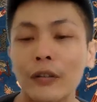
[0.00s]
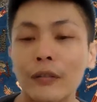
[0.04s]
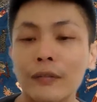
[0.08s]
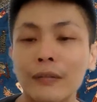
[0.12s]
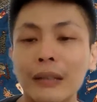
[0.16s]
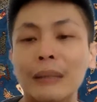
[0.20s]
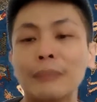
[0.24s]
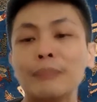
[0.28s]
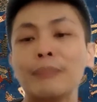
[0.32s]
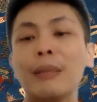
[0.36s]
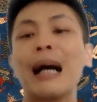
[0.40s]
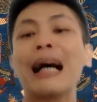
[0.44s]
of
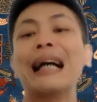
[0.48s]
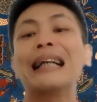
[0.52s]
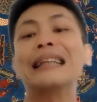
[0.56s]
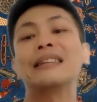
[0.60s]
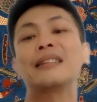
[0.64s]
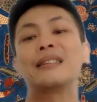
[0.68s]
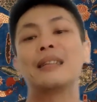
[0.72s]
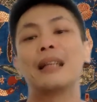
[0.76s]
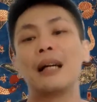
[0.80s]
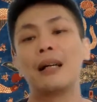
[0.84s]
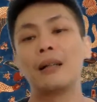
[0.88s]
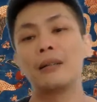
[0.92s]
like
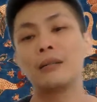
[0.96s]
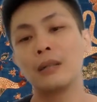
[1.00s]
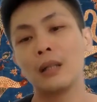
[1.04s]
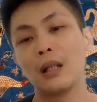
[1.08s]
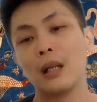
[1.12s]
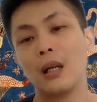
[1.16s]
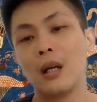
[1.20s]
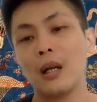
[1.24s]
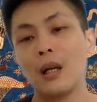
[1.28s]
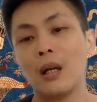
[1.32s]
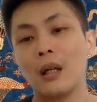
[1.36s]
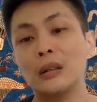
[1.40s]
passed down
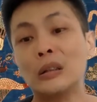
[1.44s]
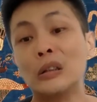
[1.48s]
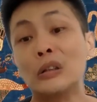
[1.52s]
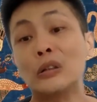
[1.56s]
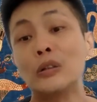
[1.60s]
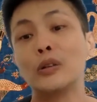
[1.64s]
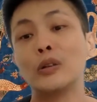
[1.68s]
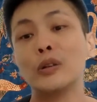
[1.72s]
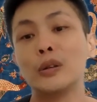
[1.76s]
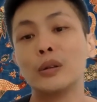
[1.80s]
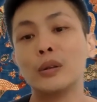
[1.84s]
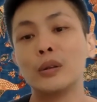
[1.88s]

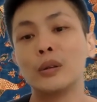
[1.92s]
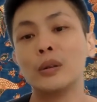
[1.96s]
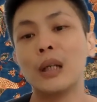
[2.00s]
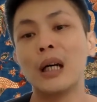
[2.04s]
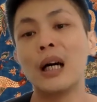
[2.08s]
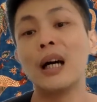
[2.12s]
to